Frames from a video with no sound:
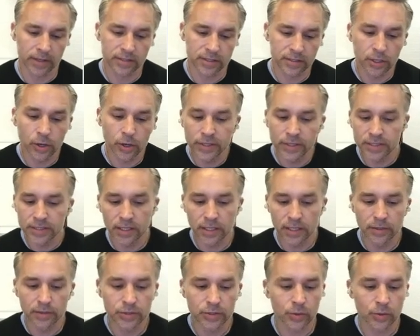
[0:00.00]
So easy to
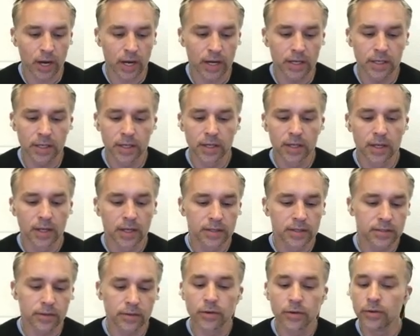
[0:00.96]
use, right?
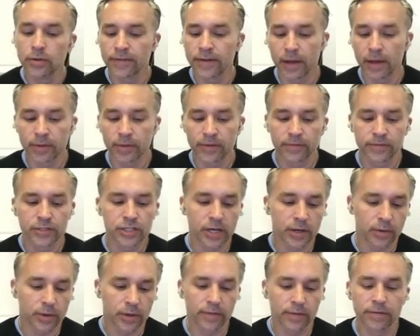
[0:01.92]
It's our new family of
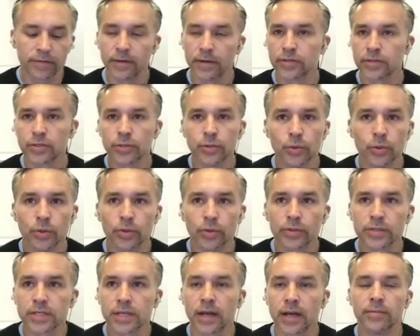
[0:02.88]
generative
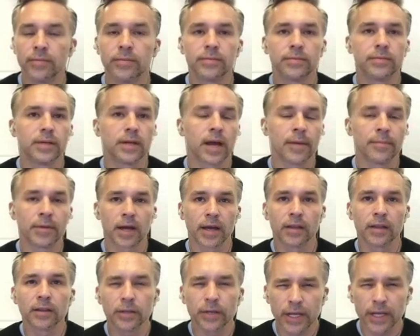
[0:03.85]
tools. I, am
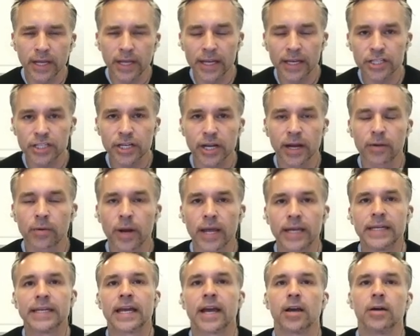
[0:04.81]
not looking at chat
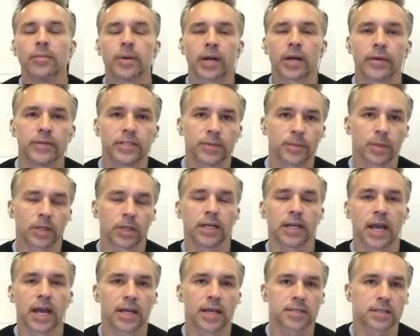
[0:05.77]
right now, but I would
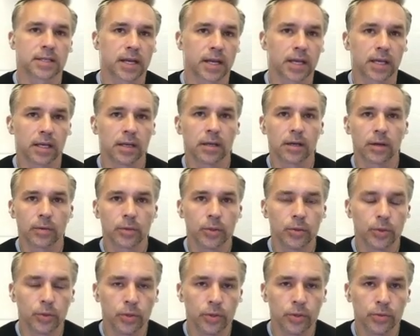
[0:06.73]
typically ask like, you know,
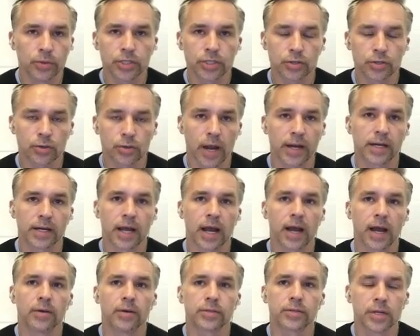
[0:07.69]
who who's tried it
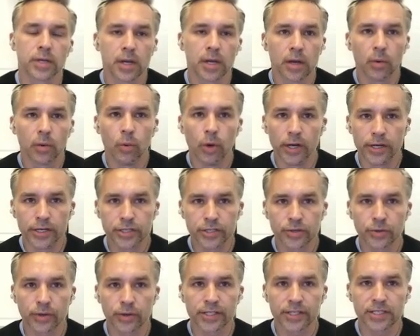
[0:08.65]
out? What is
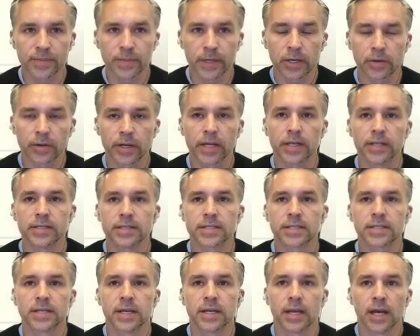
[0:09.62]
your
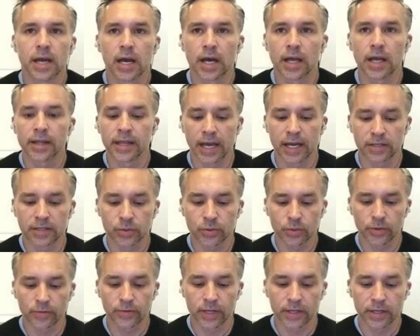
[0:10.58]
experience? uh, that
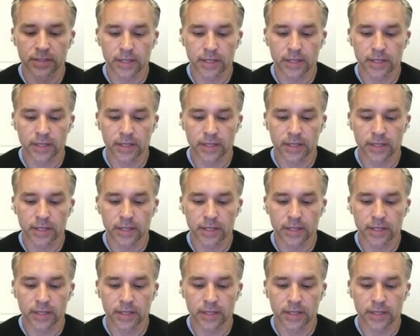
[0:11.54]
sort of thing.